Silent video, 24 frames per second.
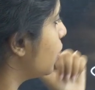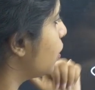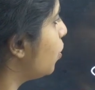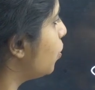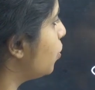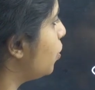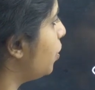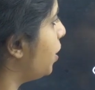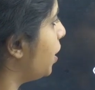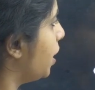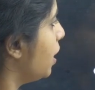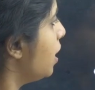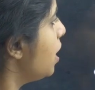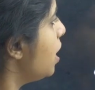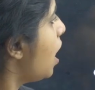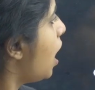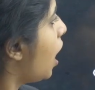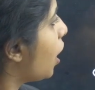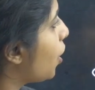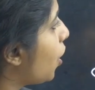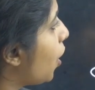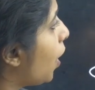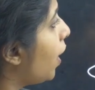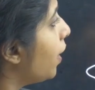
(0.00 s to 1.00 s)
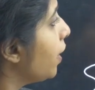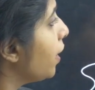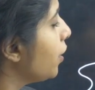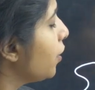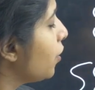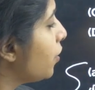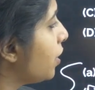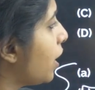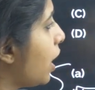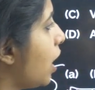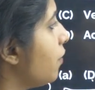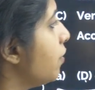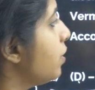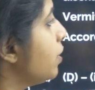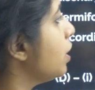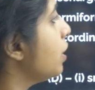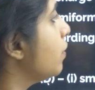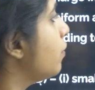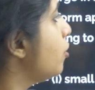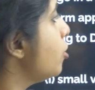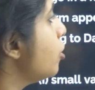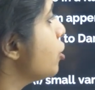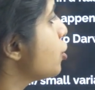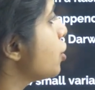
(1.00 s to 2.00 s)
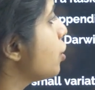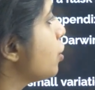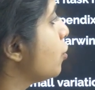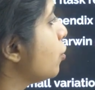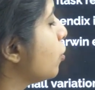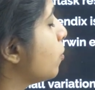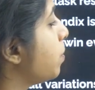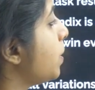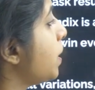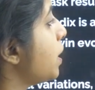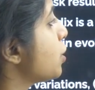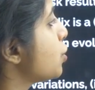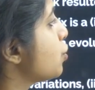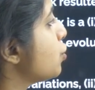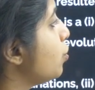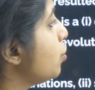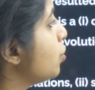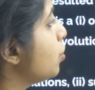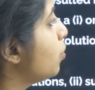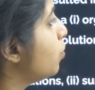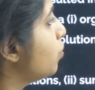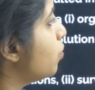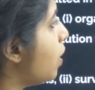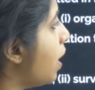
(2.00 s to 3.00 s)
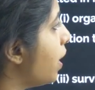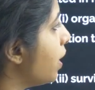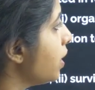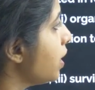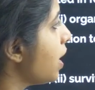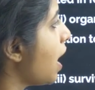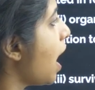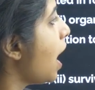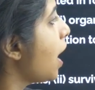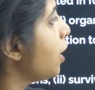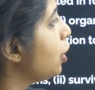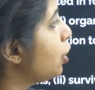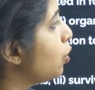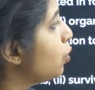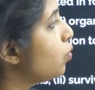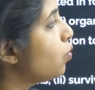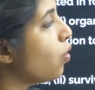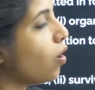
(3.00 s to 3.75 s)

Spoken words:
go to D. According to Darwin, evolution took place due to 1 and 2